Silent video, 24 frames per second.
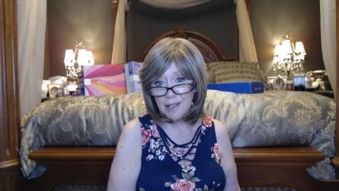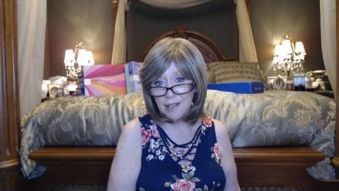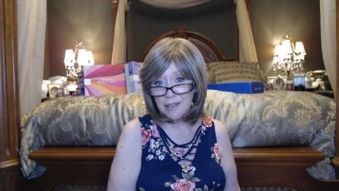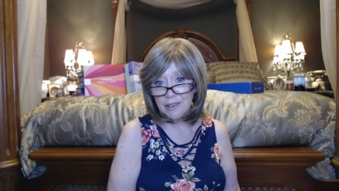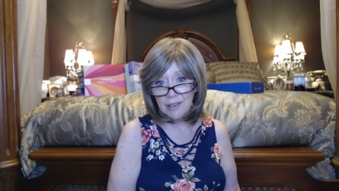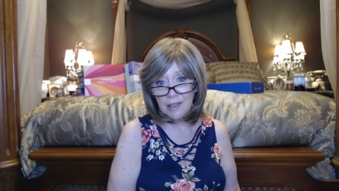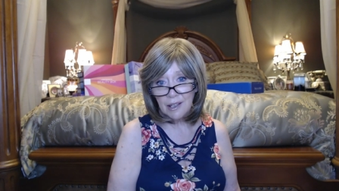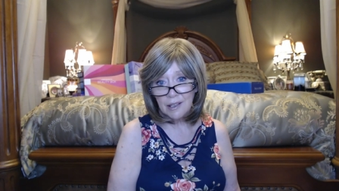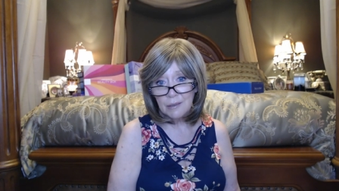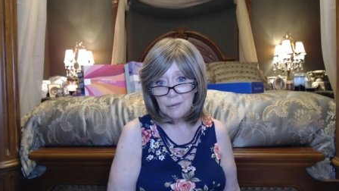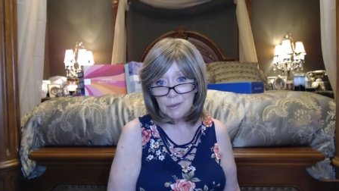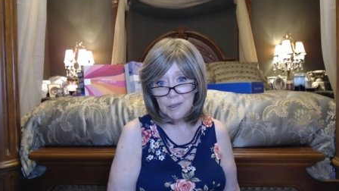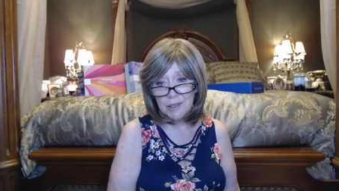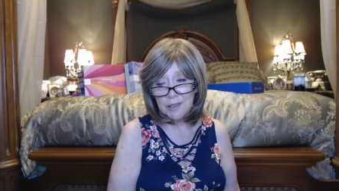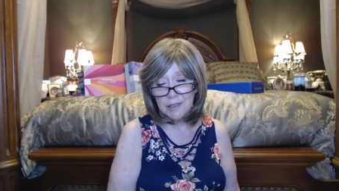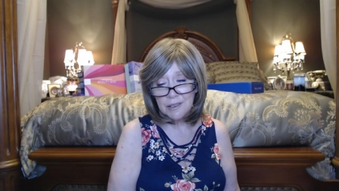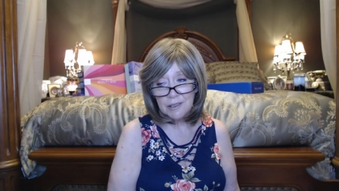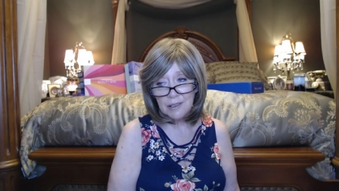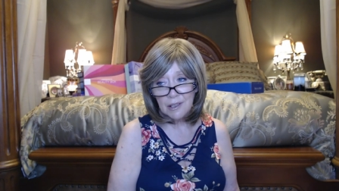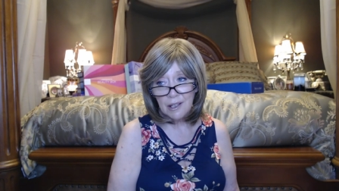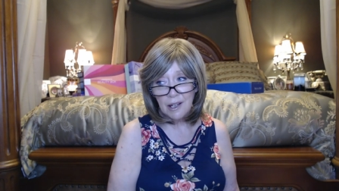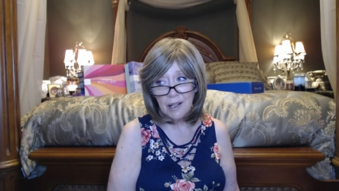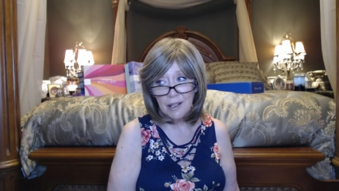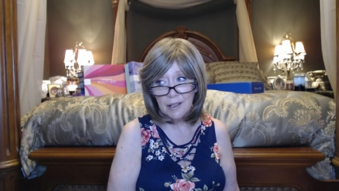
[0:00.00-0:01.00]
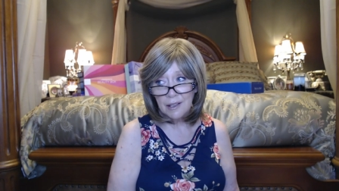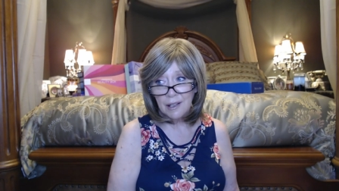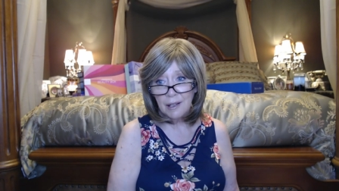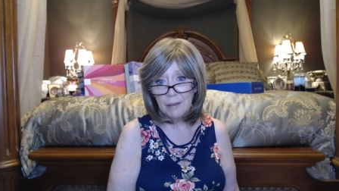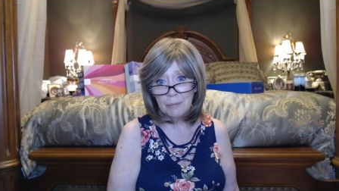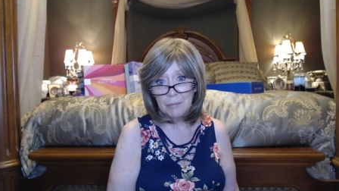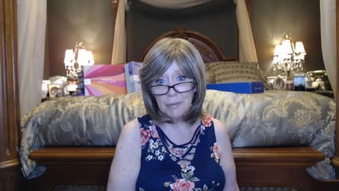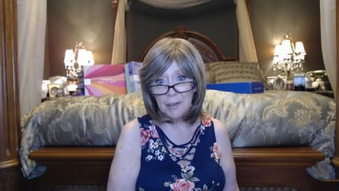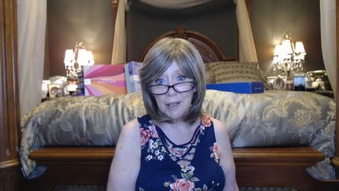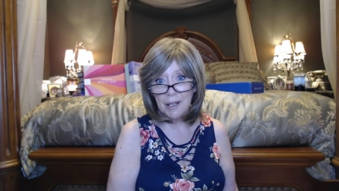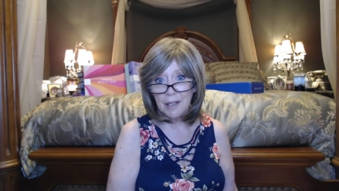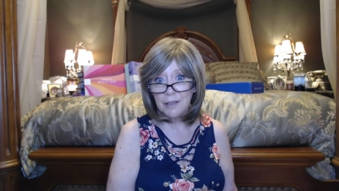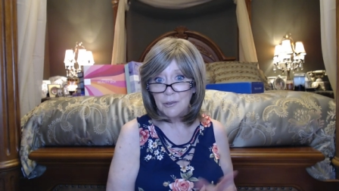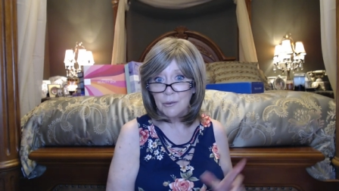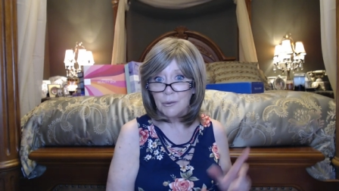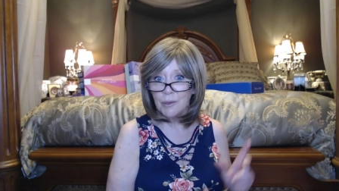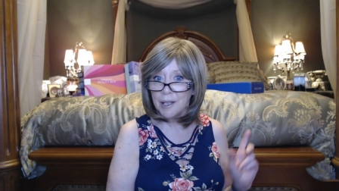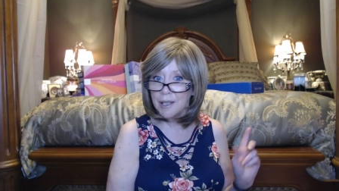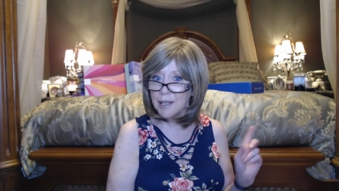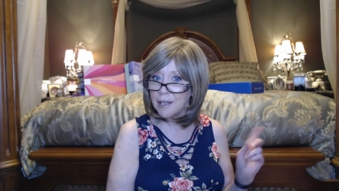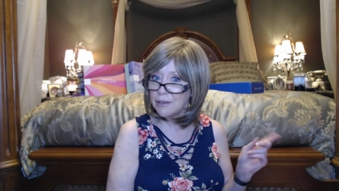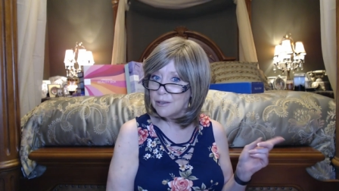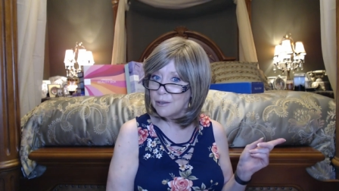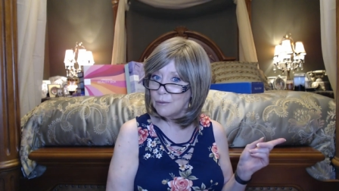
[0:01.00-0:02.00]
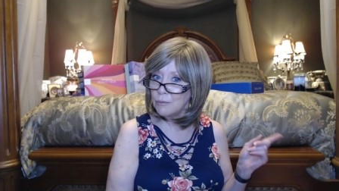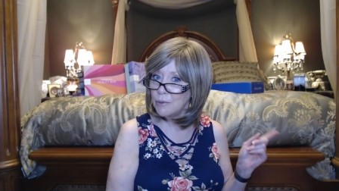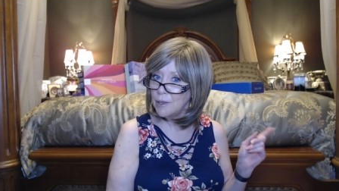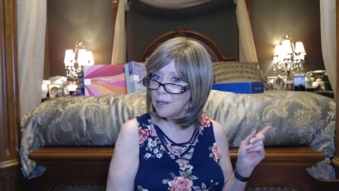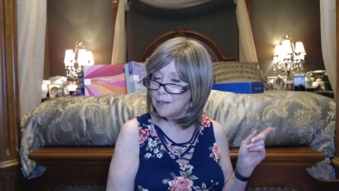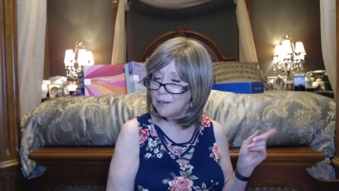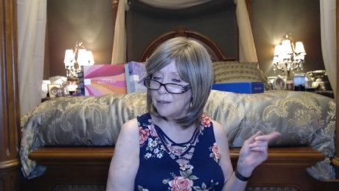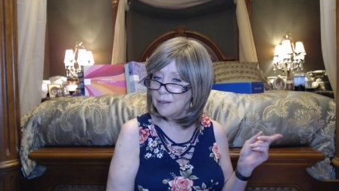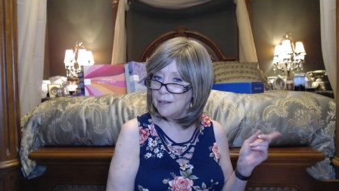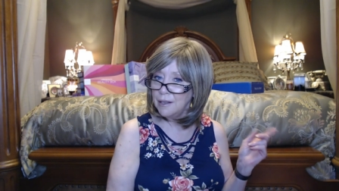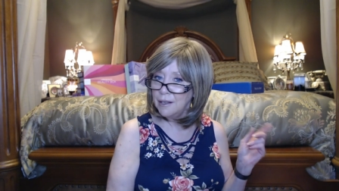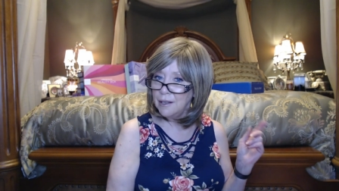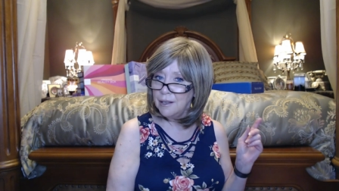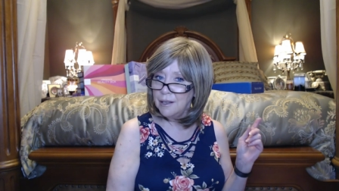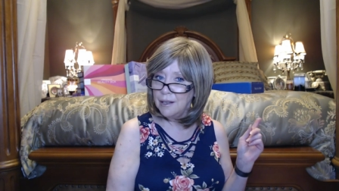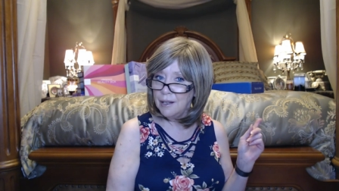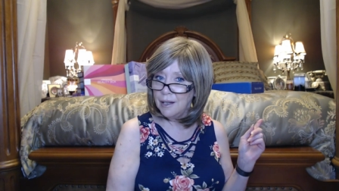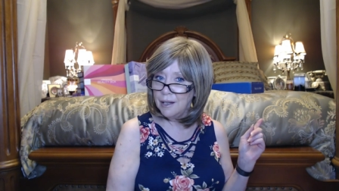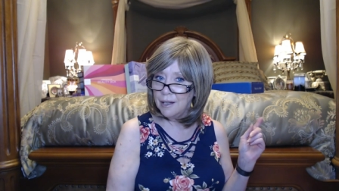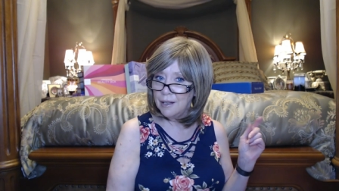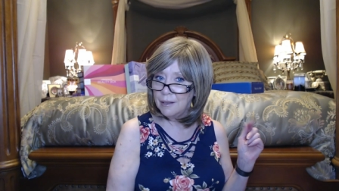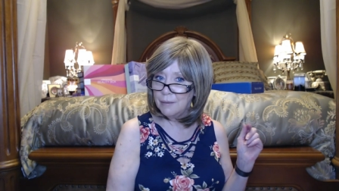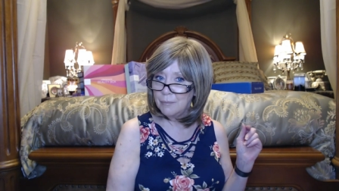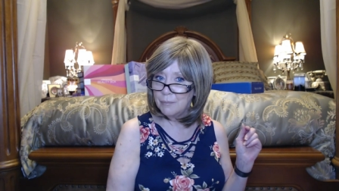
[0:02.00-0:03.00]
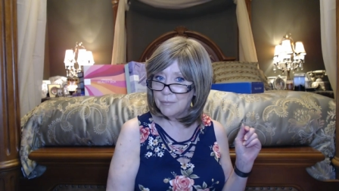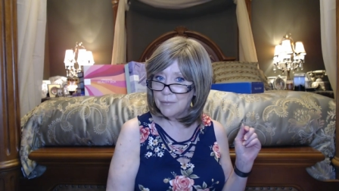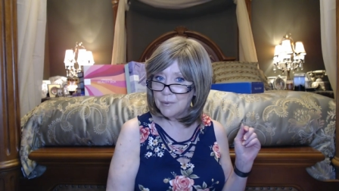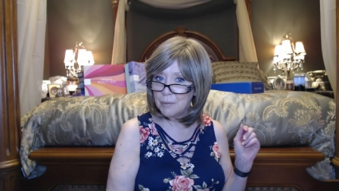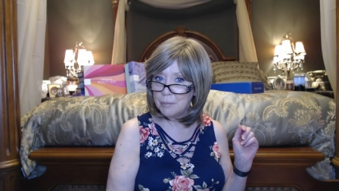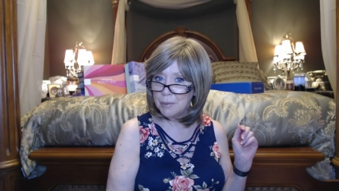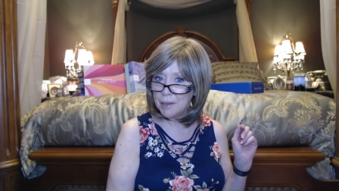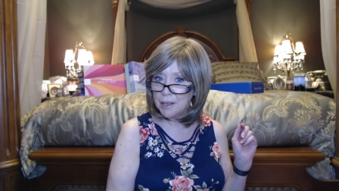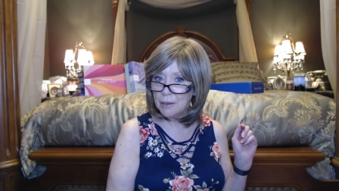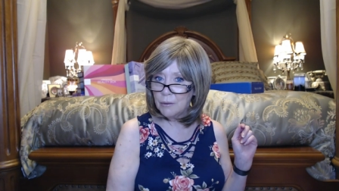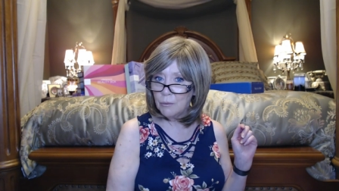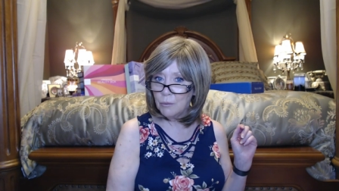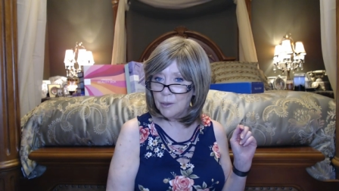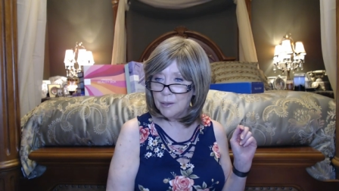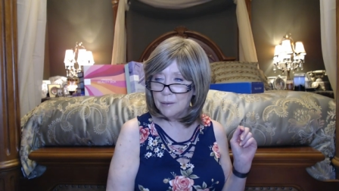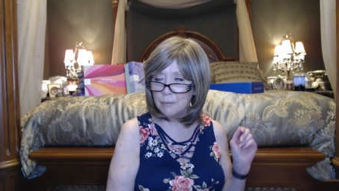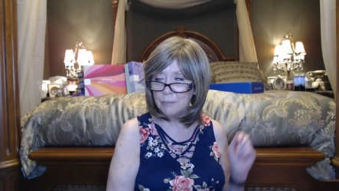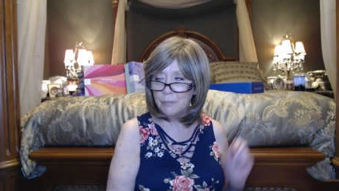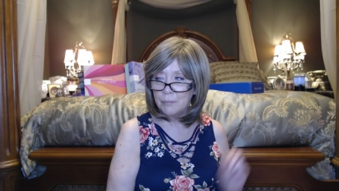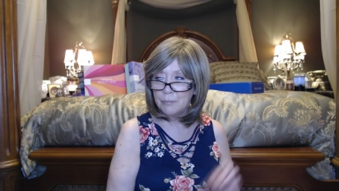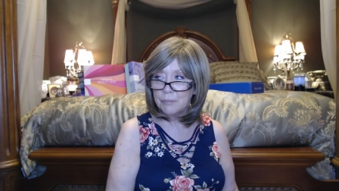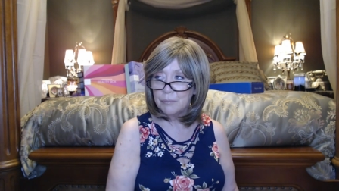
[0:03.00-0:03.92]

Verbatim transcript: I thought it was caught up, and I knew I had the one, um, the pink one,